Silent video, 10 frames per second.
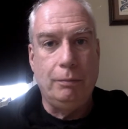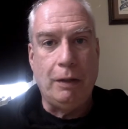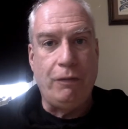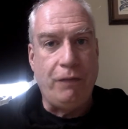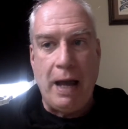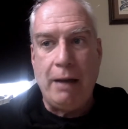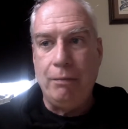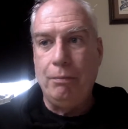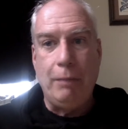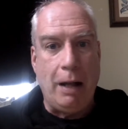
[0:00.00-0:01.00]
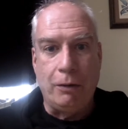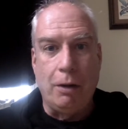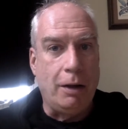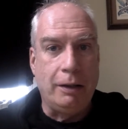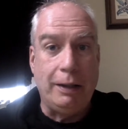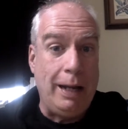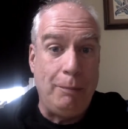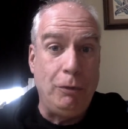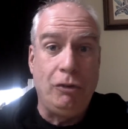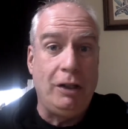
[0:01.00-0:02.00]
a fat alcoholic
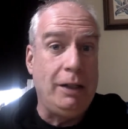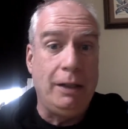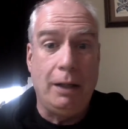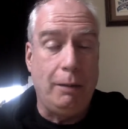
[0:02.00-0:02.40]
amputee.